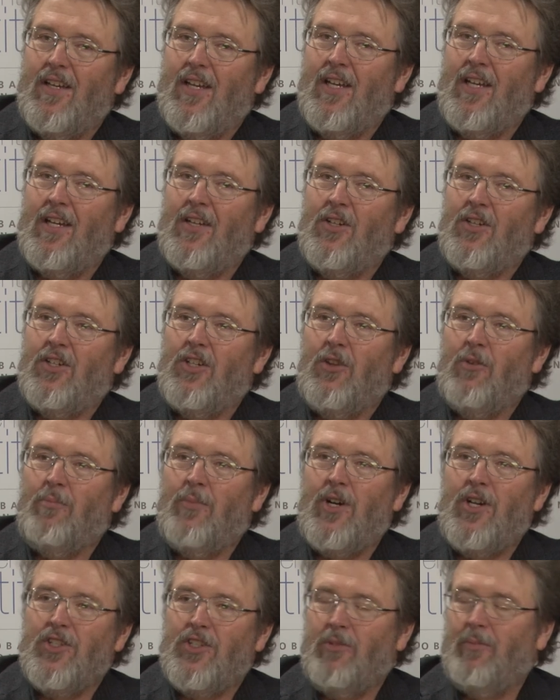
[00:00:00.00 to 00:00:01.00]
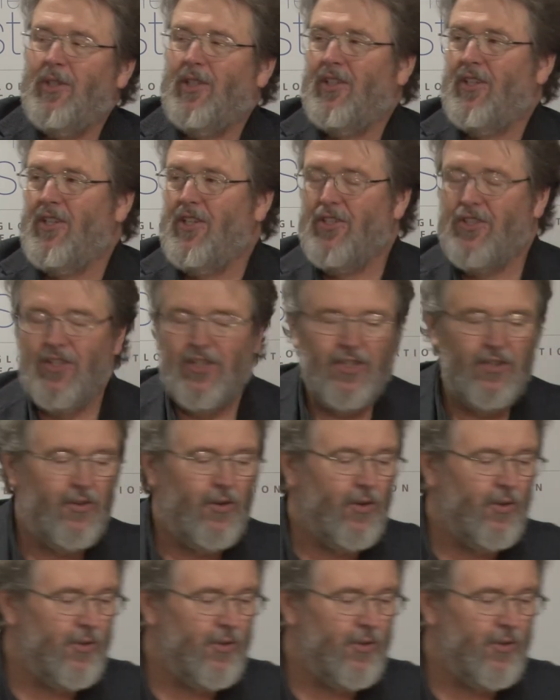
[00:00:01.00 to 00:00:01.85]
and the possibilities it could